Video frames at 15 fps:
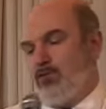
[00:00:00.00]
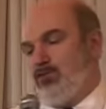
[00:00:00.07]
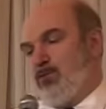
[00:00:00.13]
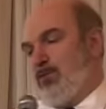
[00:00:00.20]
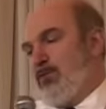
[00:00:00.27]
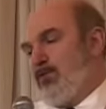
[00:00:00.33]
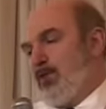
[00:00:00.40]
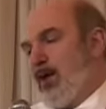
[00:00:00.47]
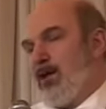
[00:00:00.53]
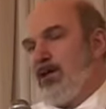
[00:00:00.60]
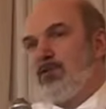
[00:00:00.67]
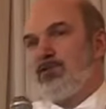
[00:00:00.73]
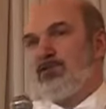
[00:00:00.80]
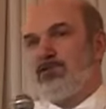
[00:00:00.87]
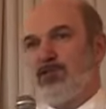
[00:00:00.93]
To be
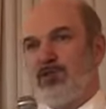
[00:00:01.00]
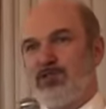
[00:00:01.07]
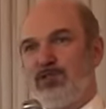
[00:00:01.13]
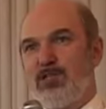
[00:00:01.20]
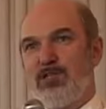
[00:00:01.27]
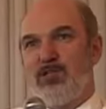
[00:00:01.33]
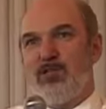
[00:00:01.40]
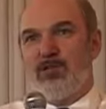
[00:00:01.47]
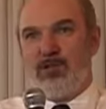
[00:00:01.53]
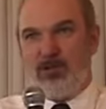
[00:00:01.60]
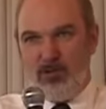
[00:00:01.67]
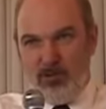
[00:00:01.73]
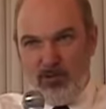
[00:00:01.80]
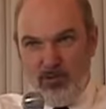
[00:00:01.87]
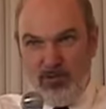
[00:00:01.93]
frank, the church did not
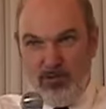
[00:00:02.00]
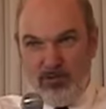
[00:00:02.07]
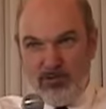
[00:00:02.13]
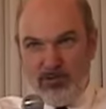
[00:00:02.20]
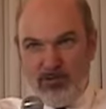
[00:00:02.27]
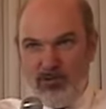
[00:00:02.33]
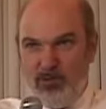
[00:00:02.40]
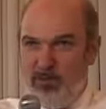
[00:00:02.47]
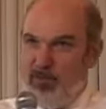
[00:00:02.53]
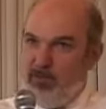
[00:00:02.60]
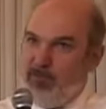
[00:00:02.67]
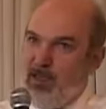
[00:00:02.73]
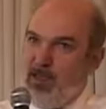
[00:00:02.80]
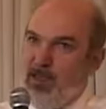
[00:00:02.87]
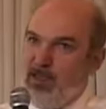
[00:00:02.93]
grow. To be
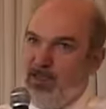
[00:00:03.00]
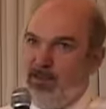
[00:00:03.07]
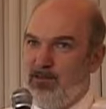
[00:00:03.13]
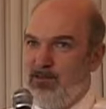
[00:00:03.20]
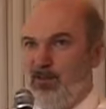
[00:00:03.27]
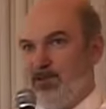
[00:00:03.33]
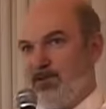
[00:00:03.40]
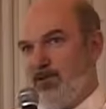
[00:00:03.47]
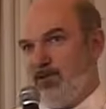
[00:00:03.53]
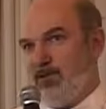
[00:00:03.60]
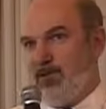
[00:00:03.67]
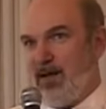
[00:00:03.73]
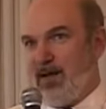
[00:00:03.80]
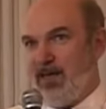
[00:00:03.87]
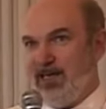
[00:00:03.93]
frank, it was not
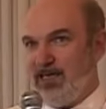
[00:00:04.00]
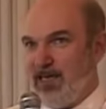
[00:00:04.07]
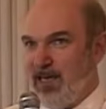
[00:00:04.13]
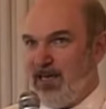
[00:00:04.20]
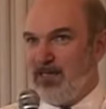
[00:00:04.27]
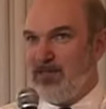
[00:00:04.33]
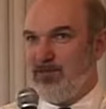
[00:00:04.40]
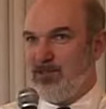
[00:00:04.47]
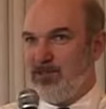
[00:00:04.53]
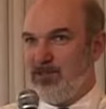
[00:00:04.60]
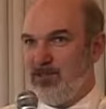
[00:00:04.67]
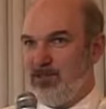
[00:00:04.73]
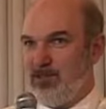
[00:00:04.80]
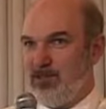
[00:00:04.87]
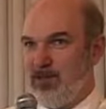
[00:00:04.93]
a very attractive
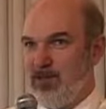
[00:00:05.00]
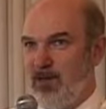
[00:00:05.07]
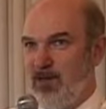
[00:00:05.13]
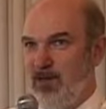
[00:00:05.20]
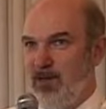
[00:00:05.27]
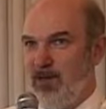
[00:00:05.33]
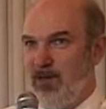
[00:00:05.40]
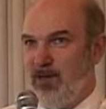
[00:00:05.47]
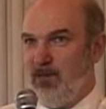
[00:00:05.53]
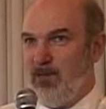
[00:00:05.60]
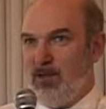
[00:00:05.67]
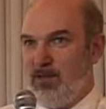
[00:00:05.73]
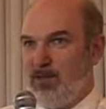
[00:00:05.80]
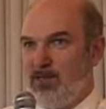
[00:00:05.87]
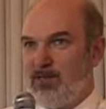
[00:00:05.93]
church.
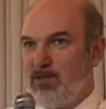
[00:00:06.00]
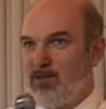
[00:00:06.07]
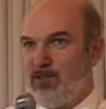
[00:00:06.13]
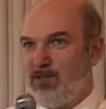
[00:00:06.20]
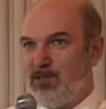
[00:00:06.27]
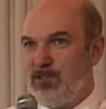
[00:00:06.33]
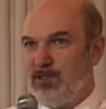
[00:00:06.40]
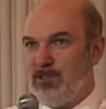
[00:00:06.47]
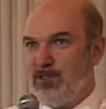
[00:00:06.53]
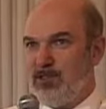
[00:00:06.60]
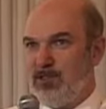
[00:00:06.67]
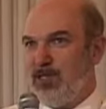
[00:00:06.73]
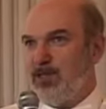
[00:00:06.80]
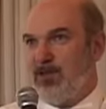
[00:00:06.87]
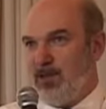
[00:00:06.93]
But this
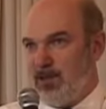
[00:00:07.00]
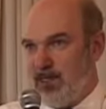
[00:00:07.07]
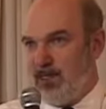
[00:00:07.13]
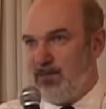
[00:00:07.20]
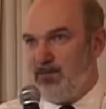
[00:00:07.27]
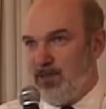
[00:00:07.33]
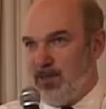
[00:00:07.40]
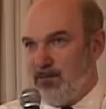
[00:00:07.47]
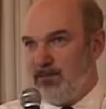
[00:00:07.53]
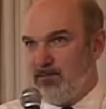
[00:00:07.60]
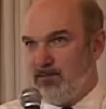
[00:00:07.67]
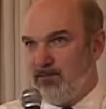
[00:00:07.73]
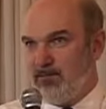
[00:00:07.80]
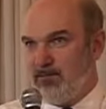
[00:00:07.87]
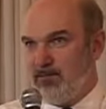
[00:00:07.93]
church did not need me.
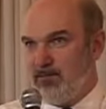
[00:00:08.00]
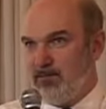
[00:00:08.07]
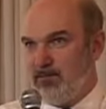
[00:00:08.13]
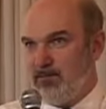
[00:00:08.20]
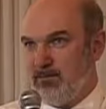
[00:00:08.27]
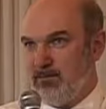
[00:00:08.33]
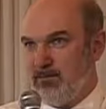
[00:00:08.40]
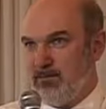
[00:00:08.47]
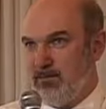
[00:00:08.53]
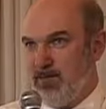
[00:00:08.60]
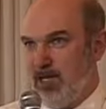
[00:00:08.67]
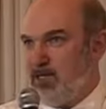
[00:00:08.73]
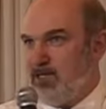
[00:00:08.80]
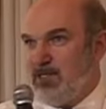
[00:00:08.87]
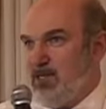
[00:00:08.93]

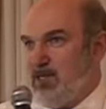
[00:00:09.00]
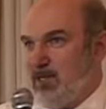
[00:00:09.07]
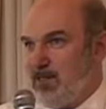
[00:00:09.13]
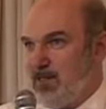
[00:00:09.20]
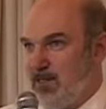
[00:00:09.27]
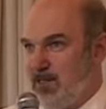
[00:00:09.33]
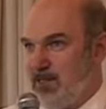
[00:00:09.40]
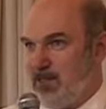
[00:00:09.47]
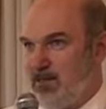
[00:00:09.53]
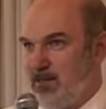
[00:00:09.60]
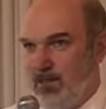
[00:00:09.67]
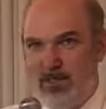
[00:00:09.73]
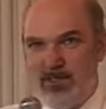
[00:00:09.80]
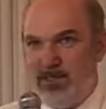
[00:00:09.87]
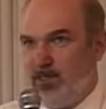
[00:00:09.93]
It still exists.
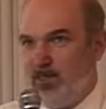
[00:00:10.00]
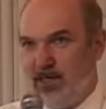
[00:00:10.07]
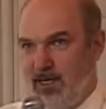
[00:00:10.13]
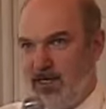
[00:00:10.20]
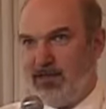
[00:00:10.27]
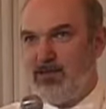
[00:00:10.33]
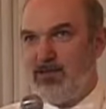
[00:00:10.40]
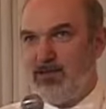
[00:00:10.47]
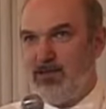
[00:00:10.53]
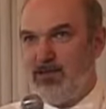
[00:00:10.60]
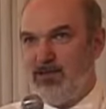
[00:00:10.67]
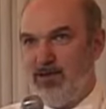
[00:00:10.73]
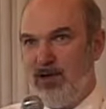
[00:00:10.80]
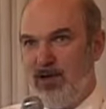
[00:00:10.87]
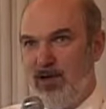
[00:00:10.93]
It still doesn't
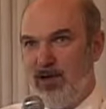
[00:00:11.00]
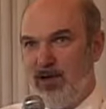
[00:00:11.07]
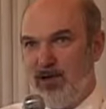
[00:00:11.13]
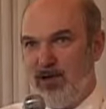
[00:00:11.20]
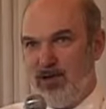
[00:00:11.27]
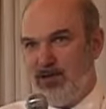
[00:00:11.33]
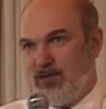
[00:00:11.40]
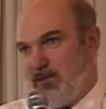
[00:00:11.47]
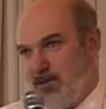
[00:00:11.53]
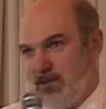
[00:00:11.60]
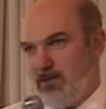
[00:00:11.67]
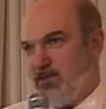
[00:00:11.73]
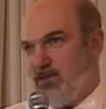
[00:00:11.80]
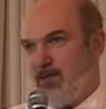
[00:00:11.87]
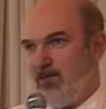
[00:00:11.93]
grow. It
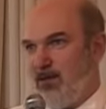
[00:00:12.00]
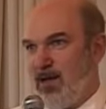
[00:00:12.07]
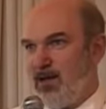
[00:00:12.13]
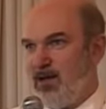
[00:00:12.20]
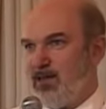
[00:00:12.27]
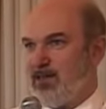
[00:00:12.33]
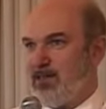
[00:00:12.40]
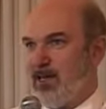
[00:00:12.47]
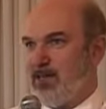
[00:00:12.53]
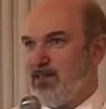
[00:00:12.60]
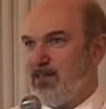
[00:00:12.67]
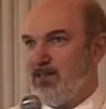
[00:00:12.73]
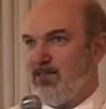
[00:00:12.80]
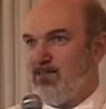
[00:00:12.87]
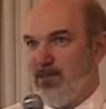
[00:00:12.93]
still is not very
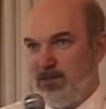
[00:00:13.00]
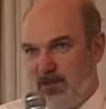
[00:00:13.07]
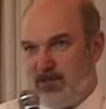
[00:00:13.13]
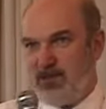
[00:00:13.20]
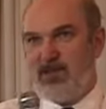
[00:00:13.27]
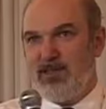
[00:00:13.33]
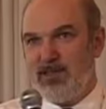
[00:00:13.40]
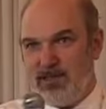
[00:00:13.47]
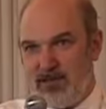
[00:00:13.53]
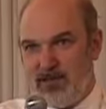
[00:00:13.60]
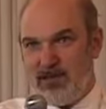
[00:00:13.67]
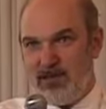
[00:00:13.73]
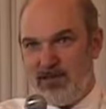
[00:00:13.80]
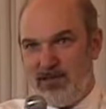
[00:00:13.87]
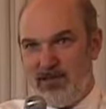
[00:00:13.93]
attractive, but it still
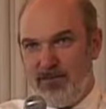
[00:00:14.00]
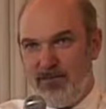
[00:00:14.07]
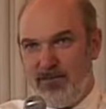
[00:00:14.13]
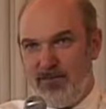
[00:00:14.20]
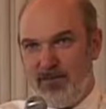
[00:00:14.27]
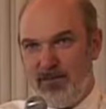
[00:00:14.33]
exists.